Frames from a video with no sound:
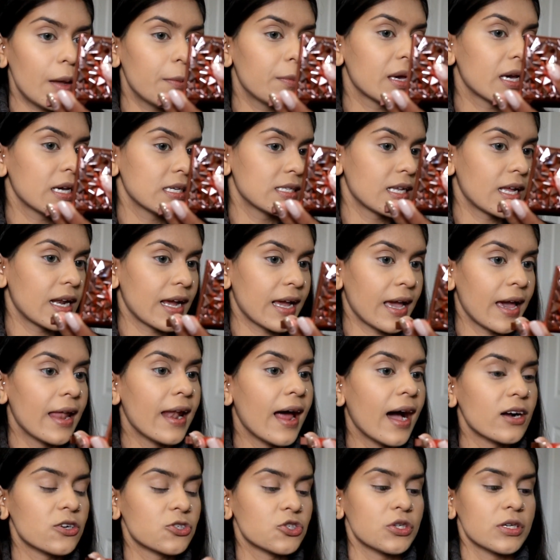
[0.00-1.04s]
because then I can
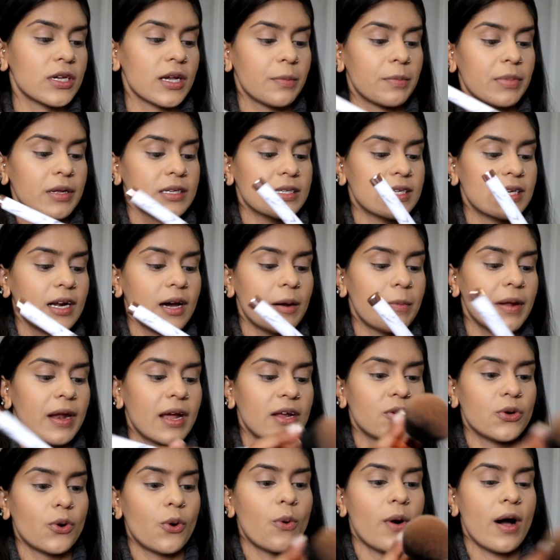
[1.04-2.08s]
actually like build it up and
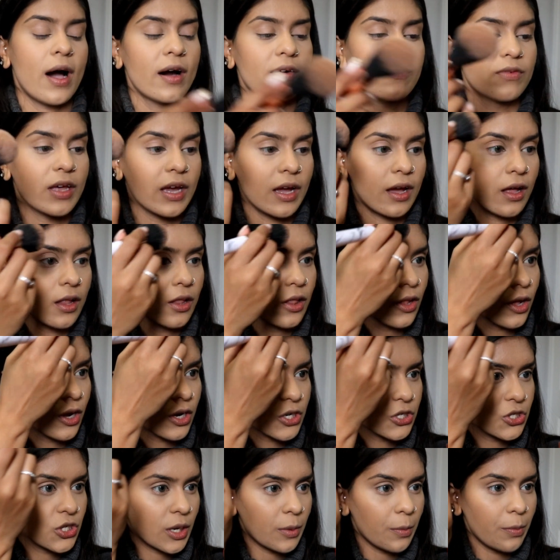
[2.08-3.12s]
I don't have like a
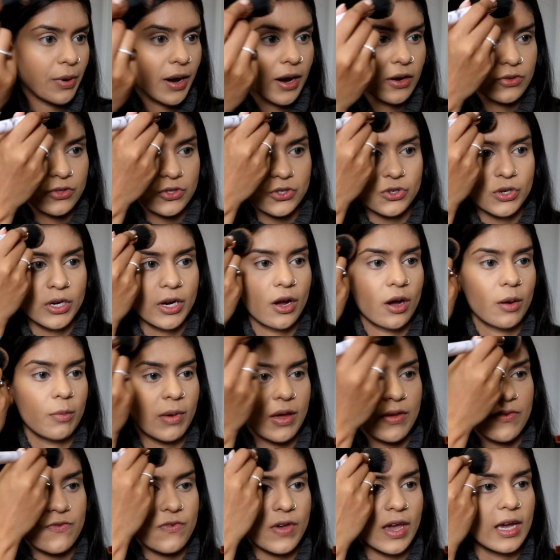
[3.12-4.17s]
large like brown streak on
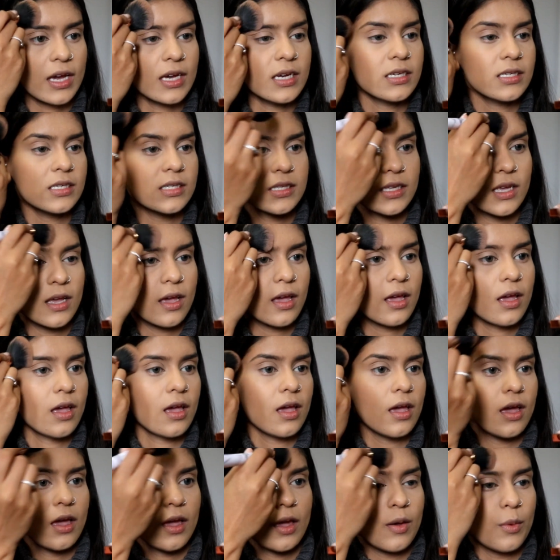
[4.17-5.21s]
my face.
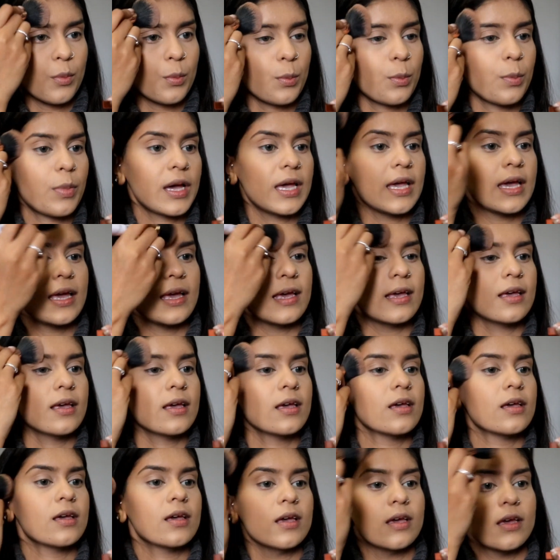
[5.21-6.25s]
But
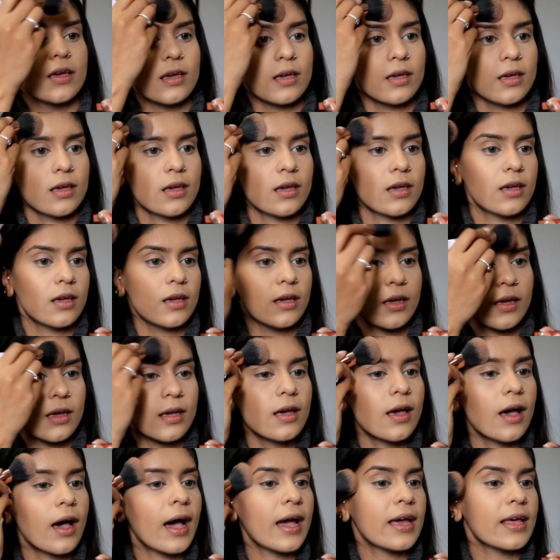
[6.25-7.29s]

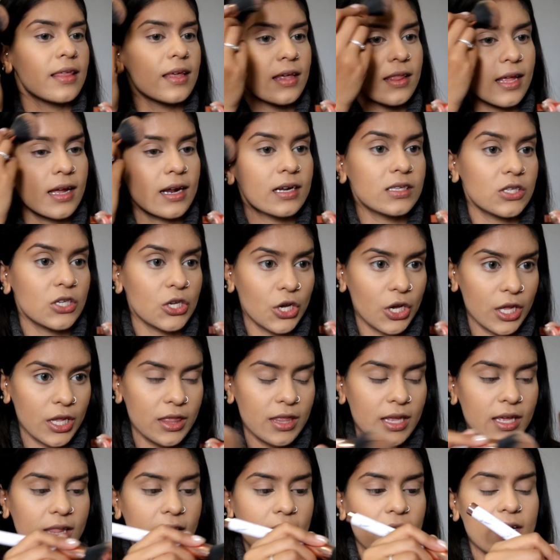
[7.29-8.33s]
I think that it's a good
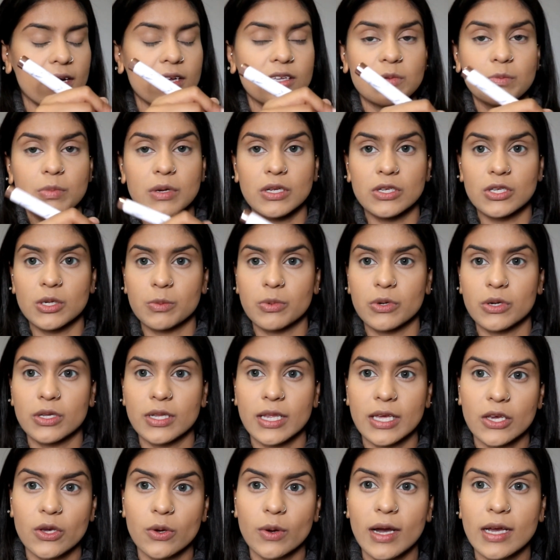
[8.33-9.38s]
thing that it is buildable.
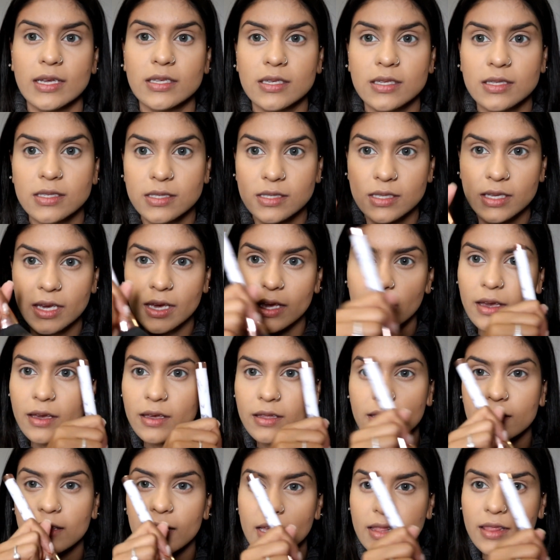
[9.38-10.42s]
Like, you guys can see
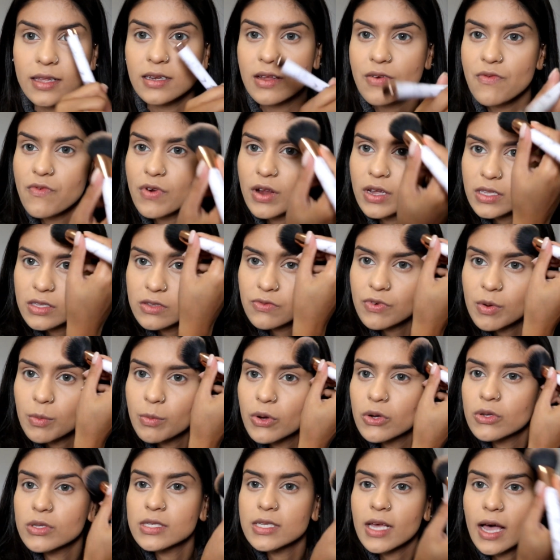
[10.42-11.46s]
like the difference from
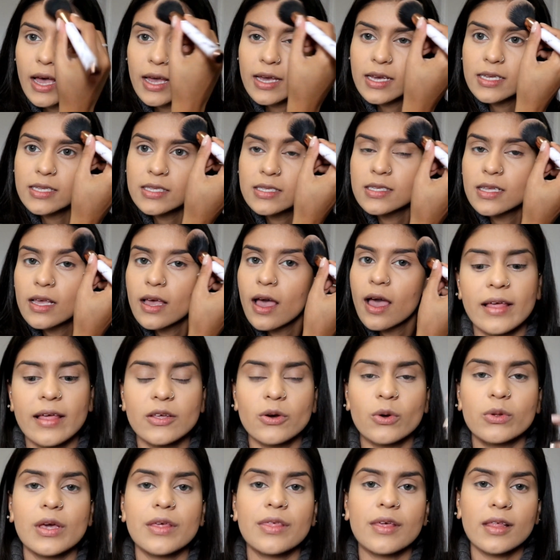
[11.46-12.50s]
both sides.
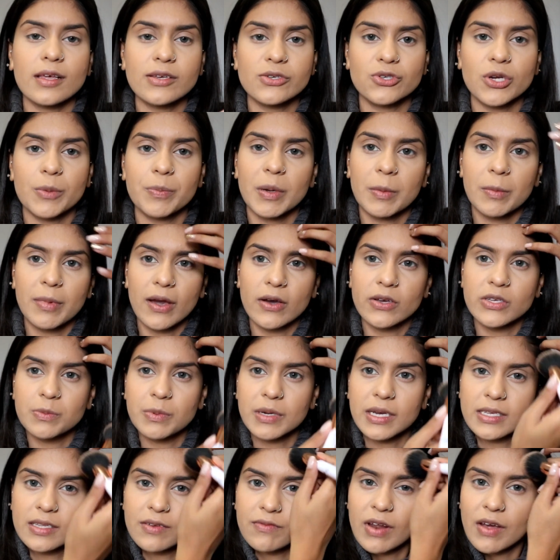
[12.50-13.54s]
The only thing that's tripping me out is
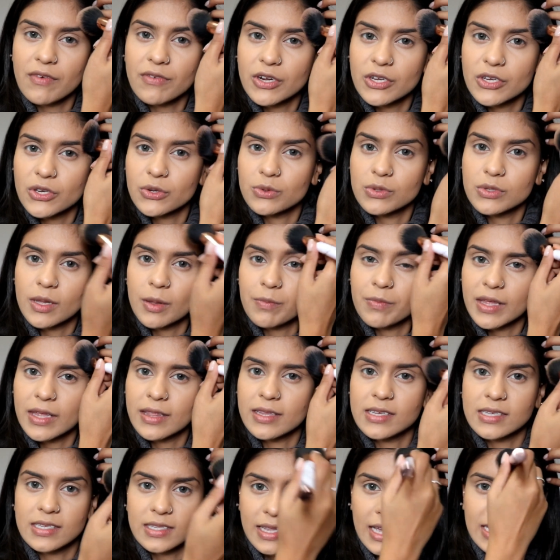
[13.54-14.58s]
because I've never used
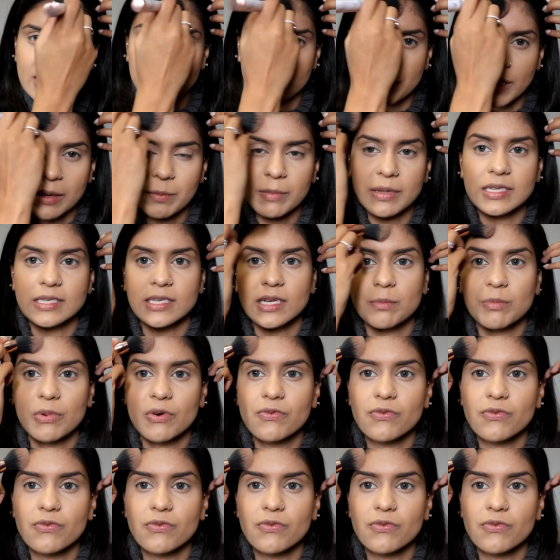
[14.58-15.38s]
something this less pigmented